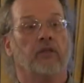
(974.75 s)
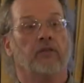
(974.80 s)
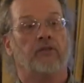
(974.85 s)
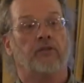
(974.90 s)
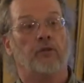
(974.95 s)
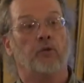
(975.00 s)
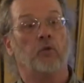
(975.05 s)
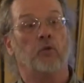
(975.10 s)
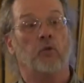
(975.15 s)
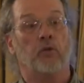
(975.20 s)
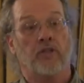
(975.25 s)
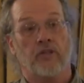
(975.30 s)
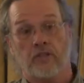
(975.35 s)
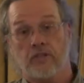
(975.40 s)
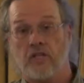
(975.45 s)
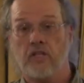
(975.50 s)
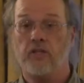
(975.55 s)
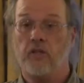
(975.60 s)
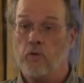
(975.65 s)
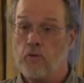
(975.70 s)
to
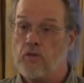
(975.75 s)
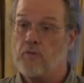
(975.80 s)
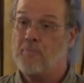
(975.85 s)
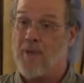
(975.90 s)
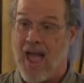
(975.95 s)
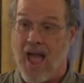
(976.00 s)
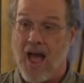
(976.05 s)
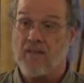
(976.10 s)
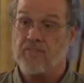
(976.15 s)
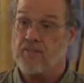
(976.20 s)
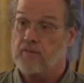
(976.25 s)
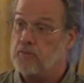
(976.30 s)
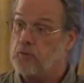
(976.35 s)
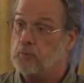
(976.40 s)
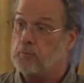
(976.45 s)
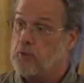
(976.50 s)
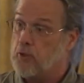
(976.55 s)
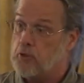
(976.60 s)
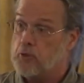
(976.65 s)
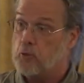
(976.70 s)
continue the path of
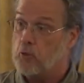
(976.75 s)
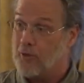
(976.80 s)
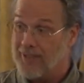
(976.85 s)
spiritual